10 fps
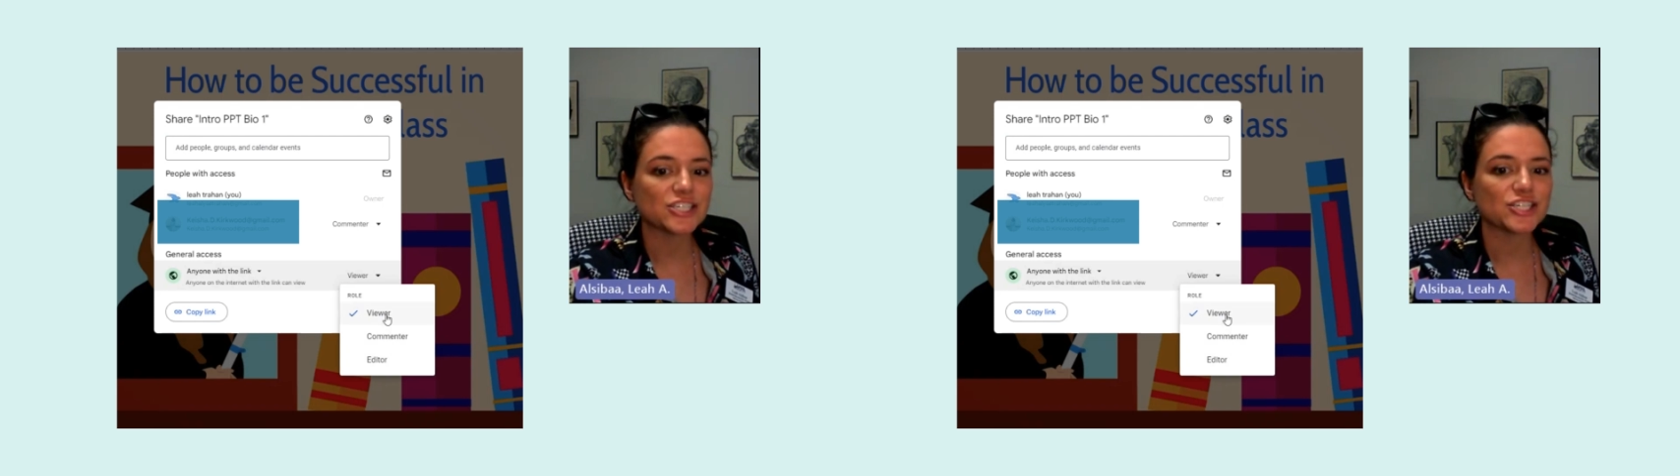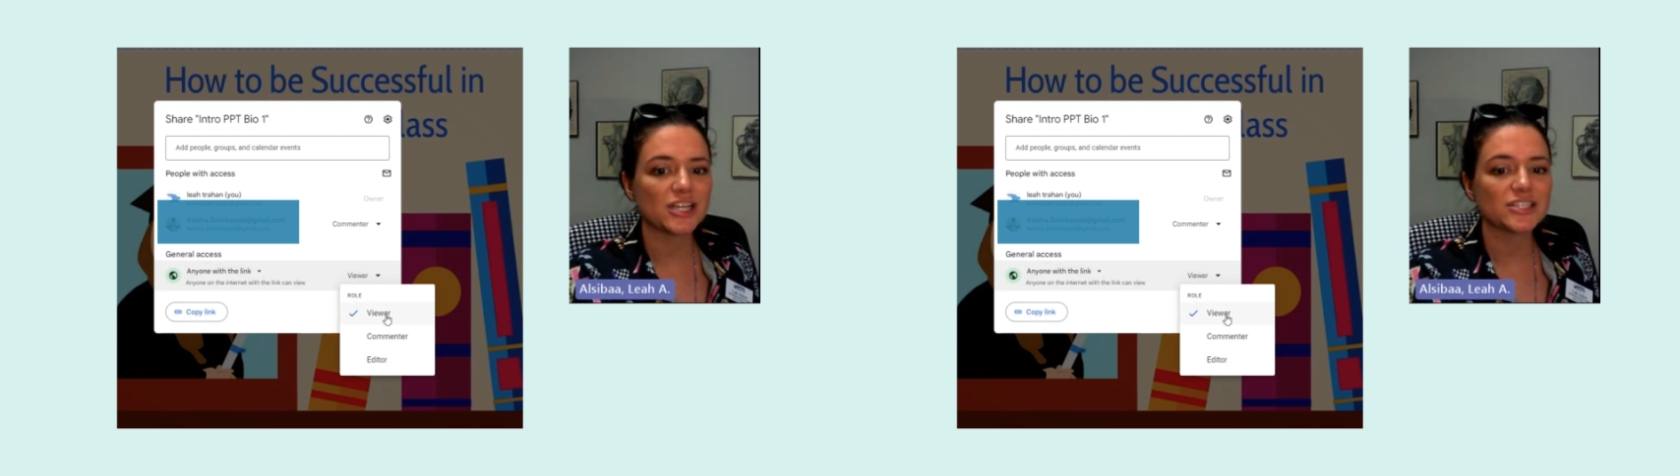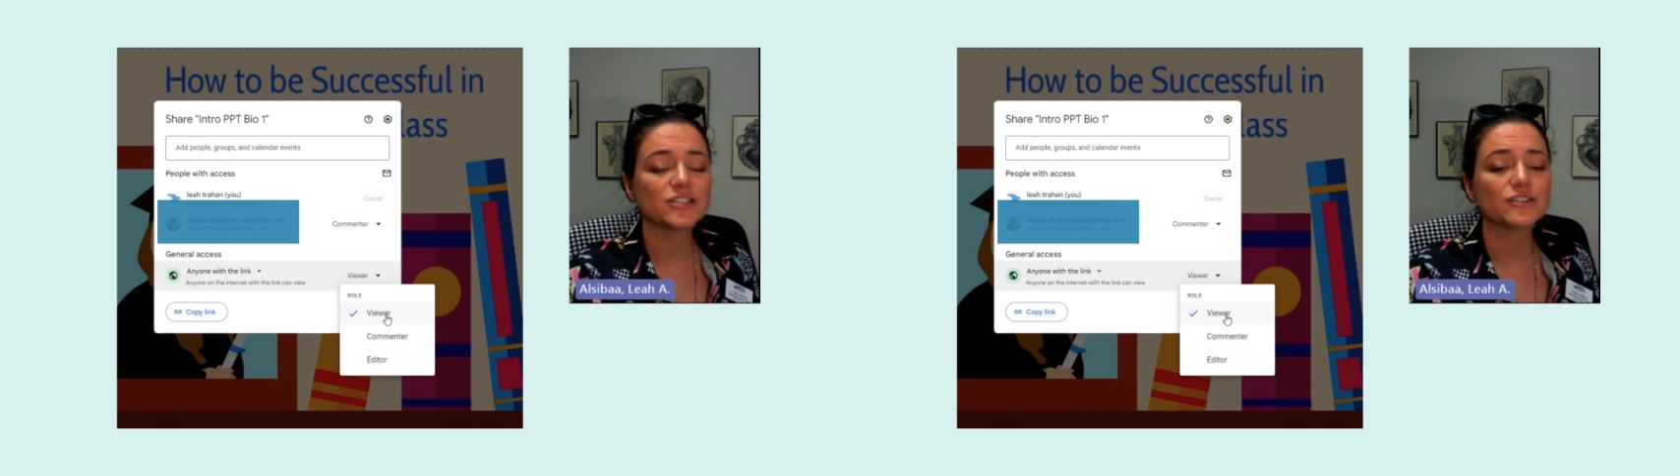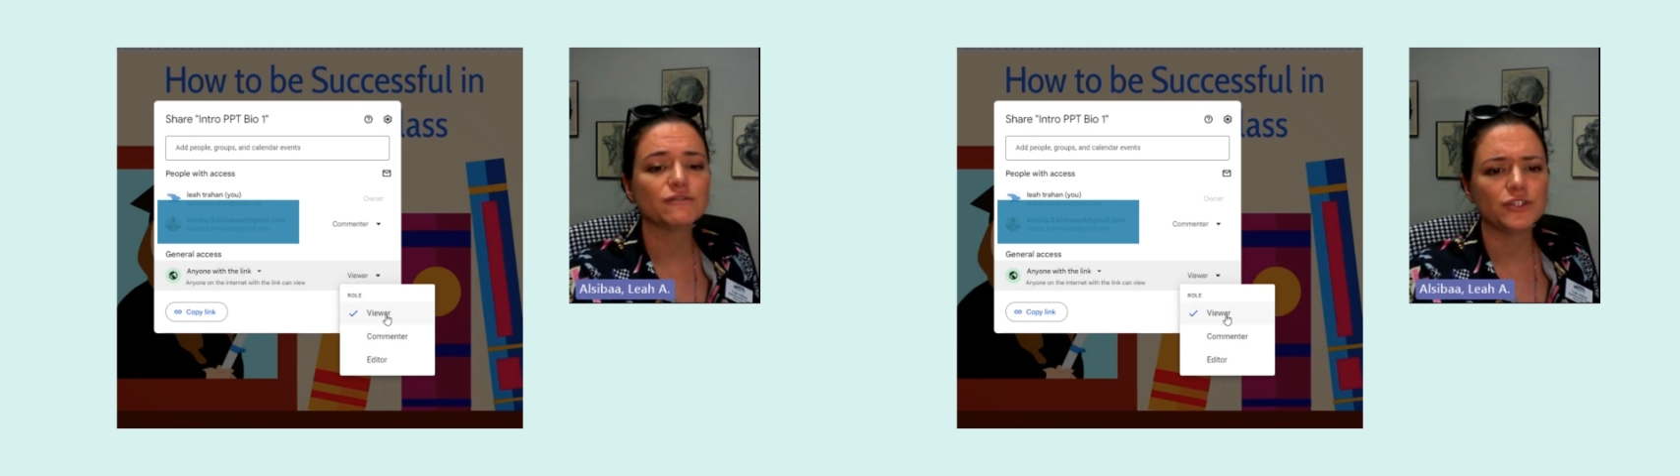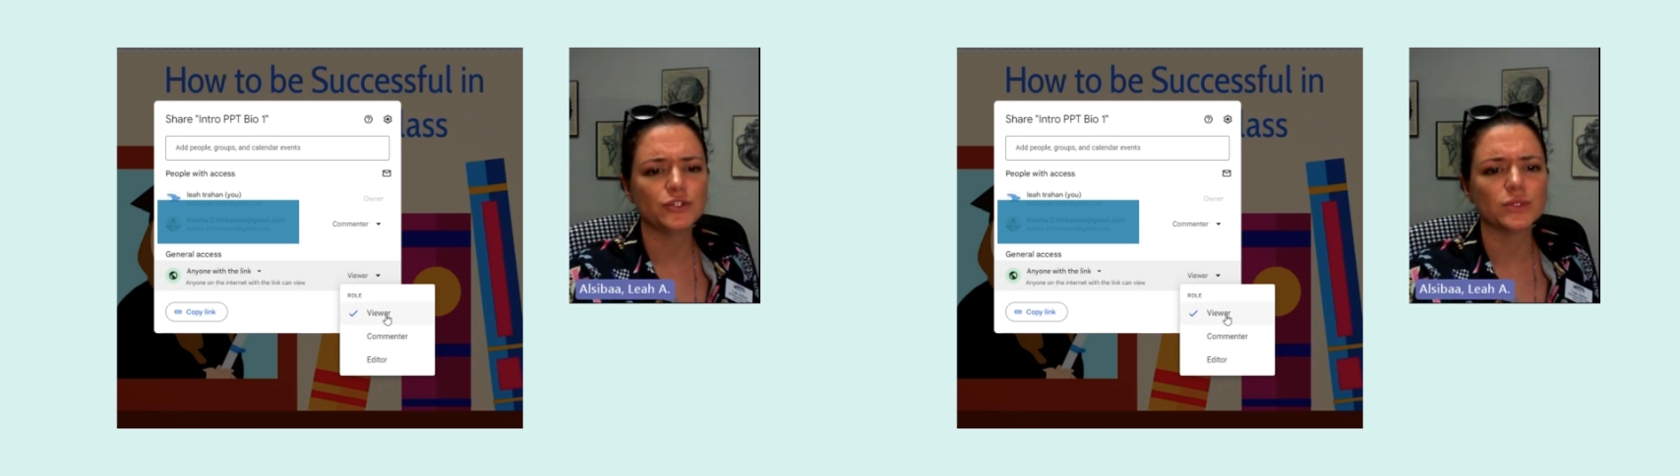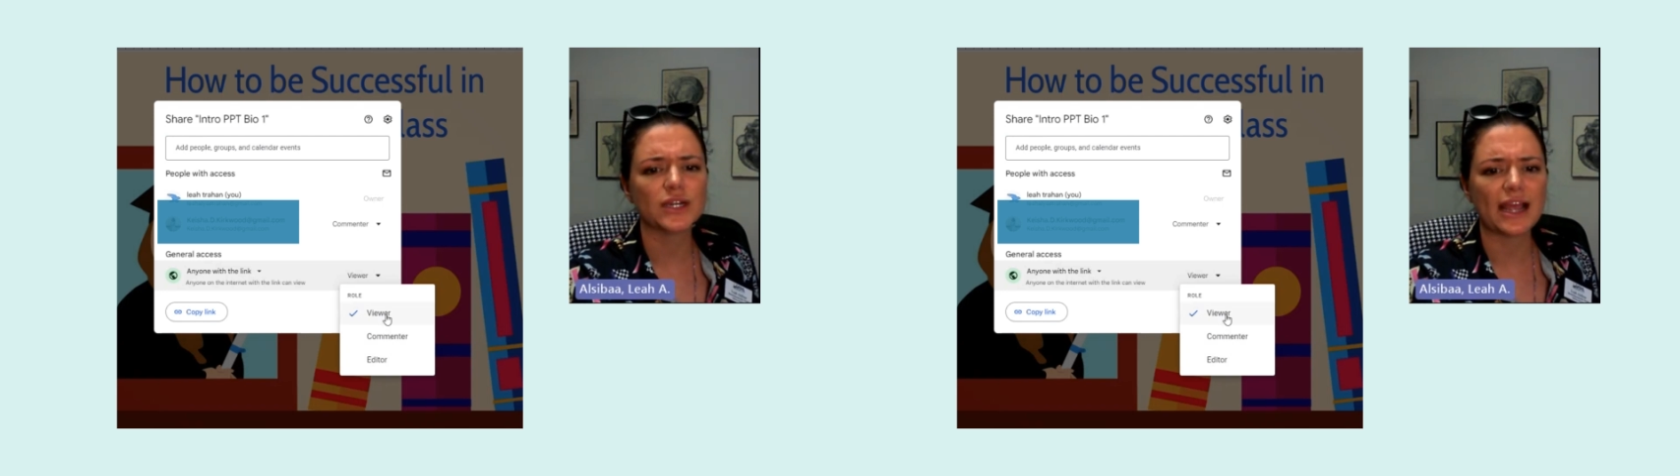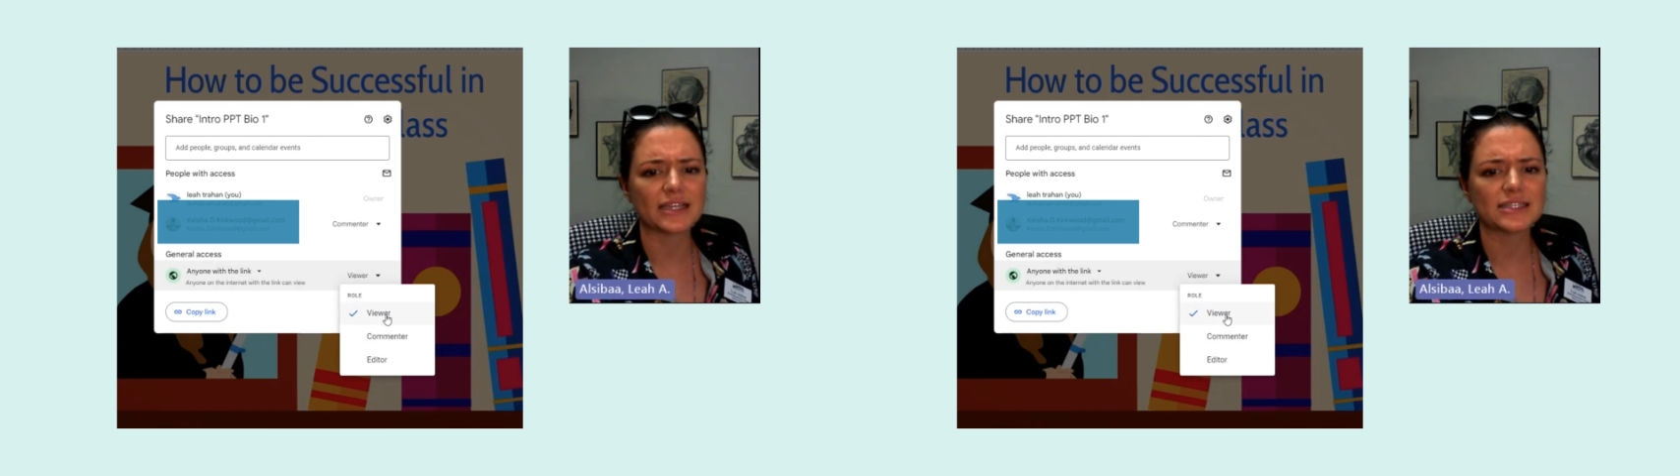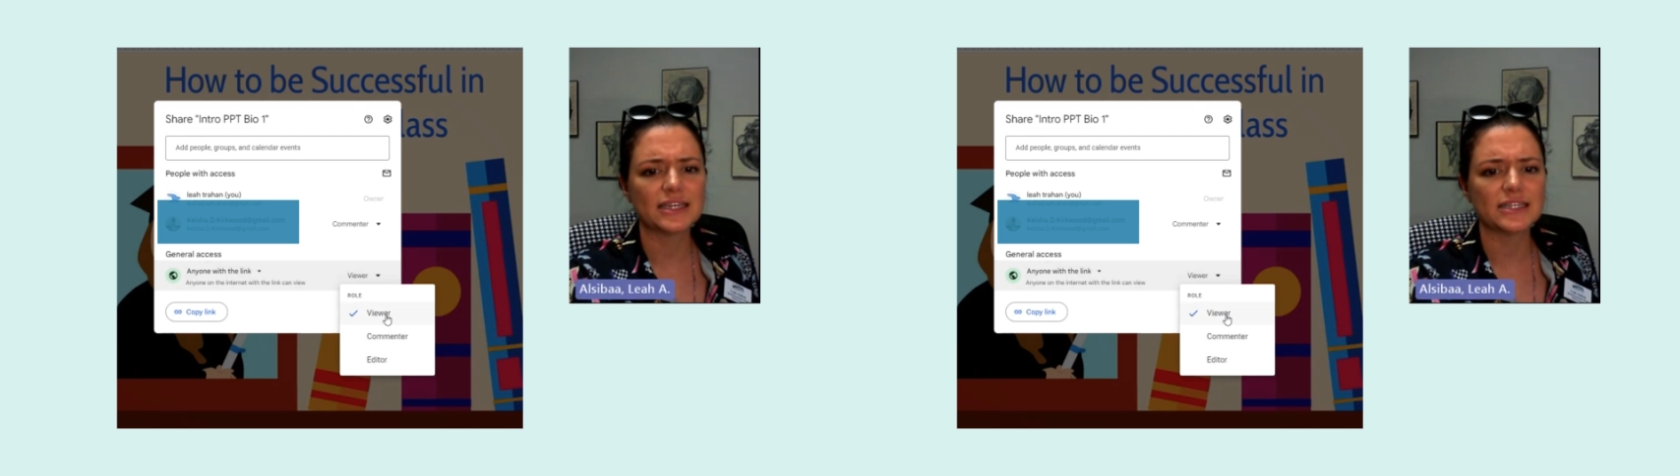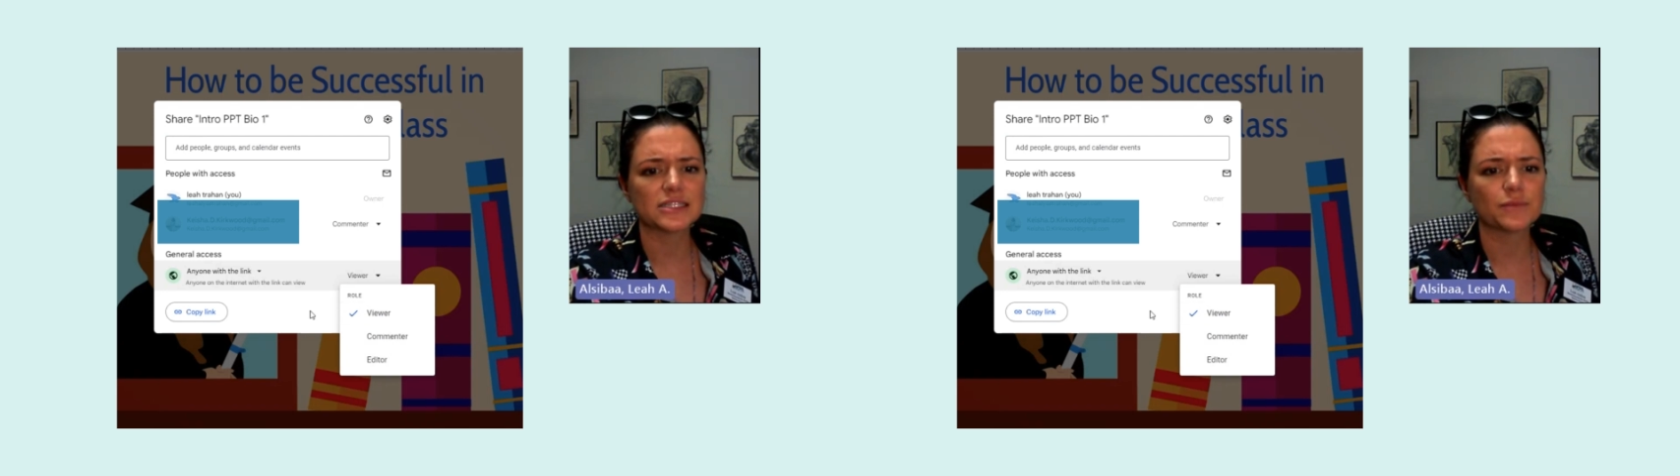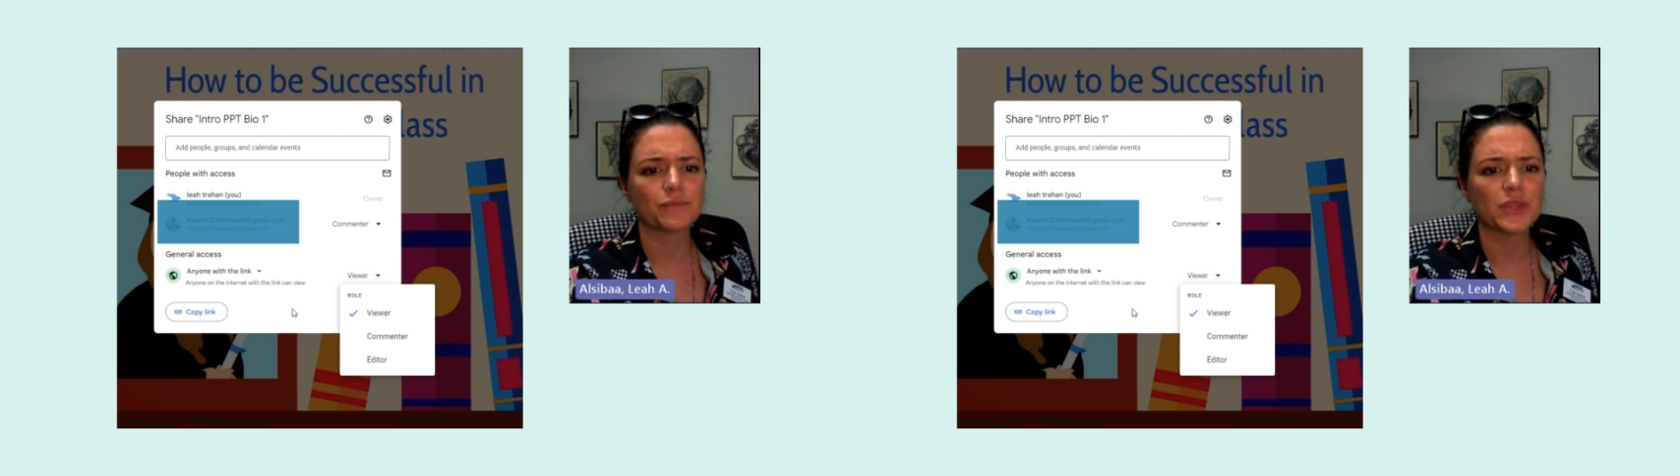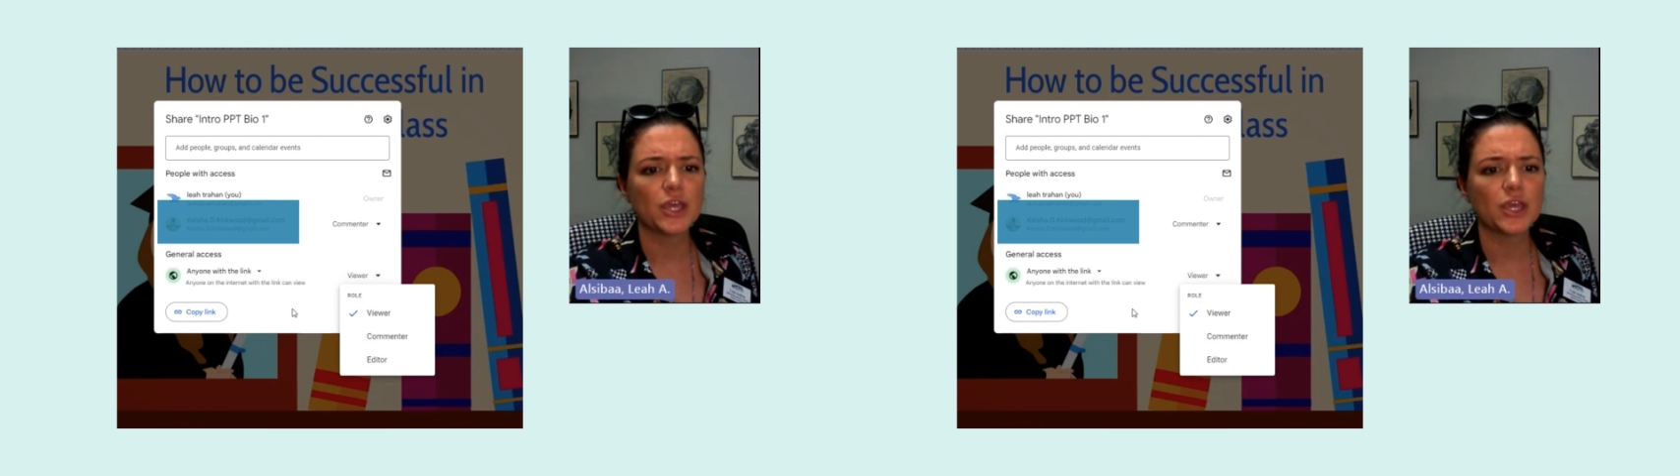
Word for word: just viewer access.